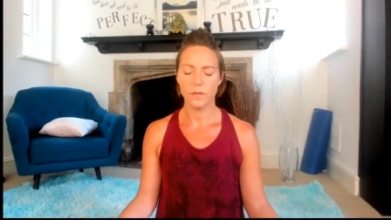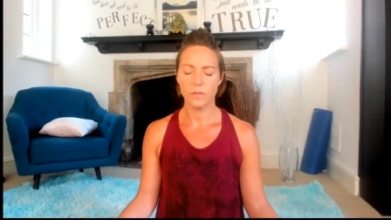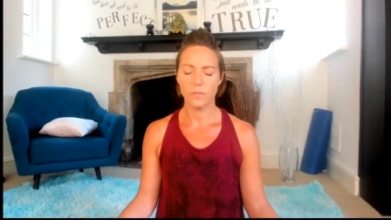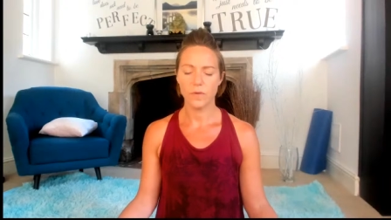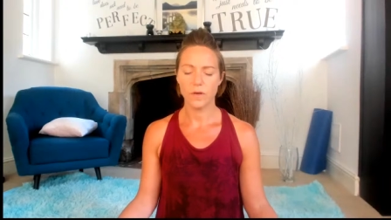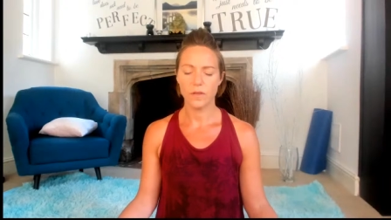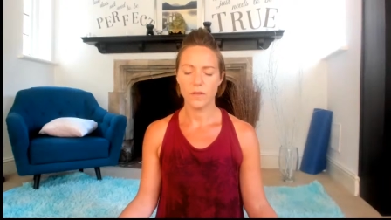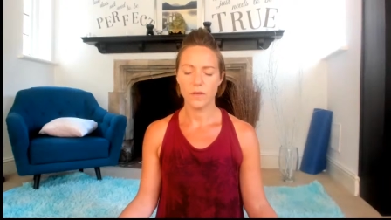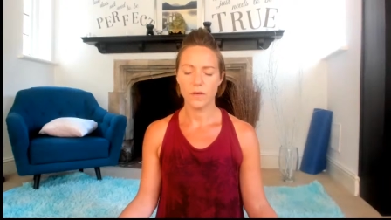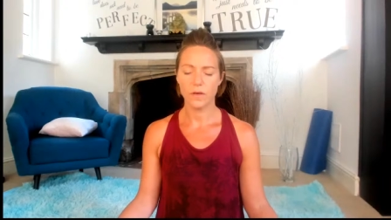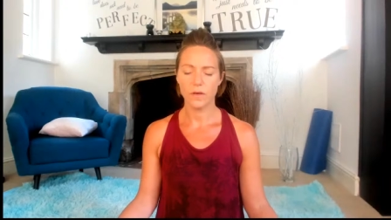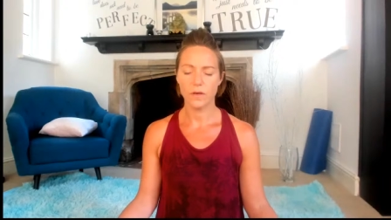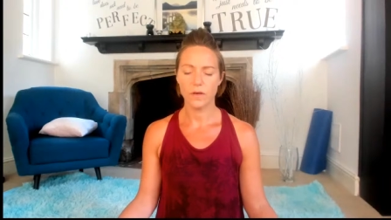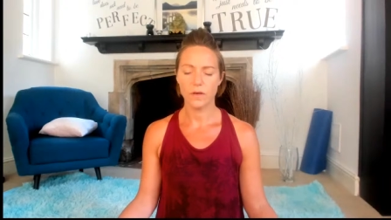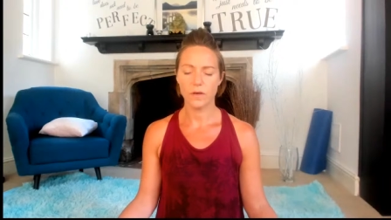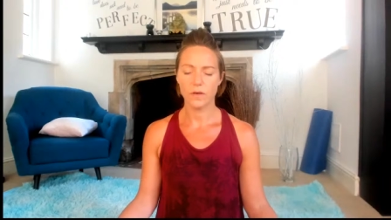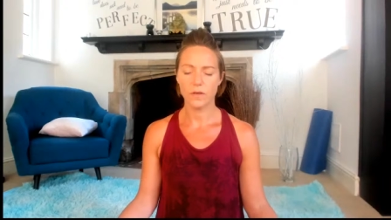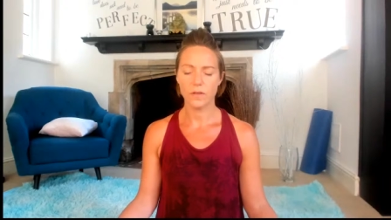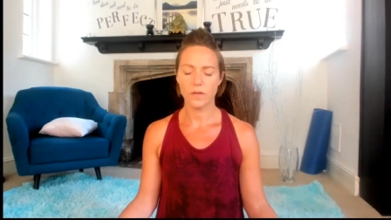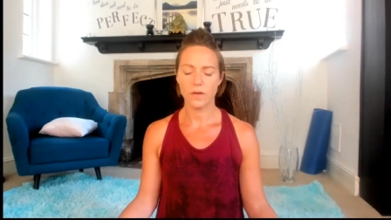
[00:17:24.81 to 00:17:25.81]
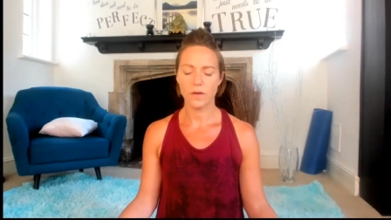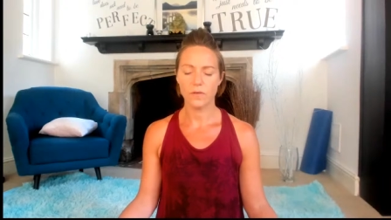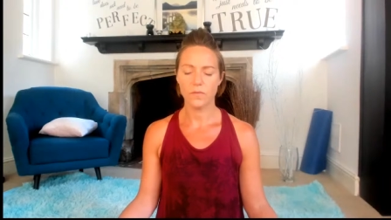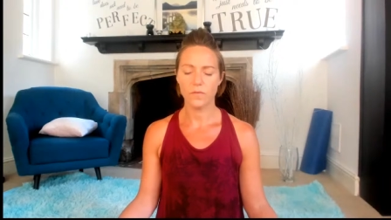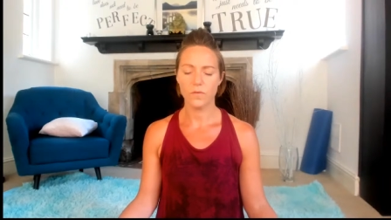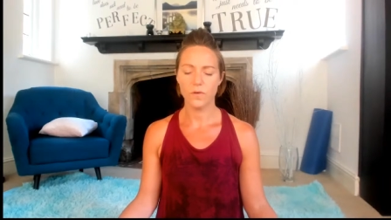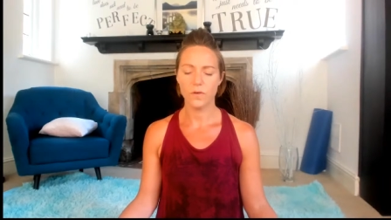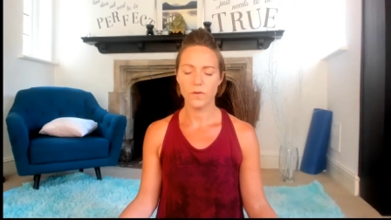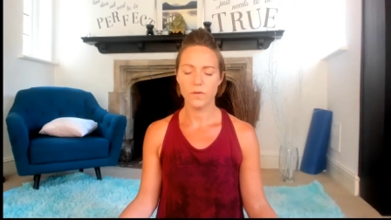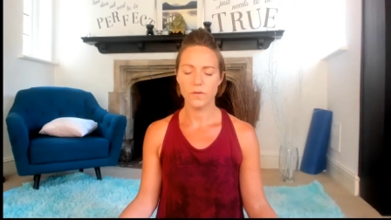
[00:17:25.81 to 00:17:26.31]
Mother Earth, her
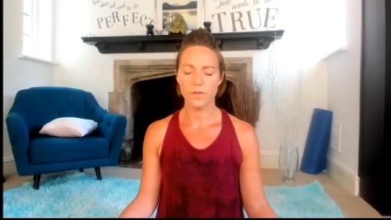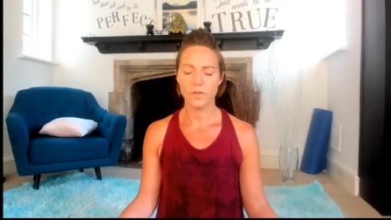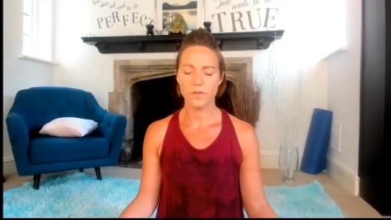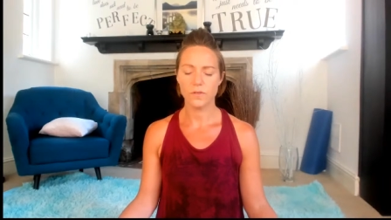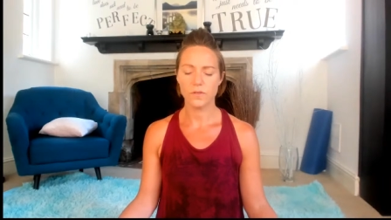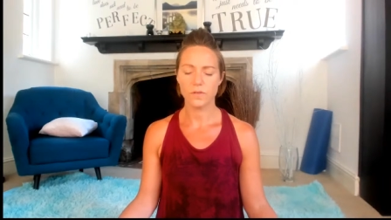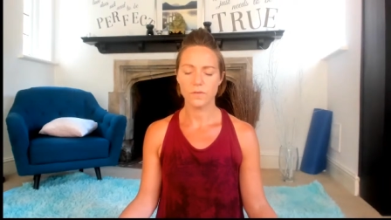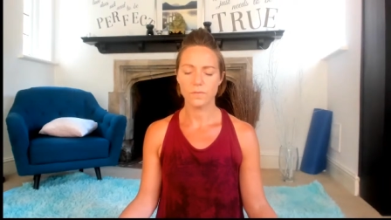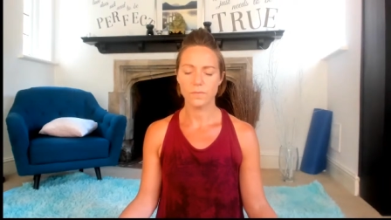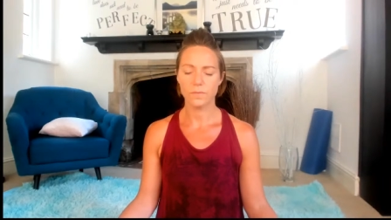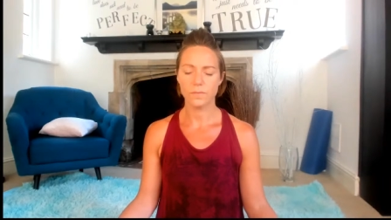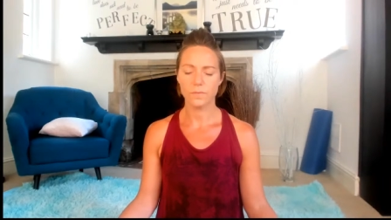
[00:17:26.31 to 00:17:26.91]
roots,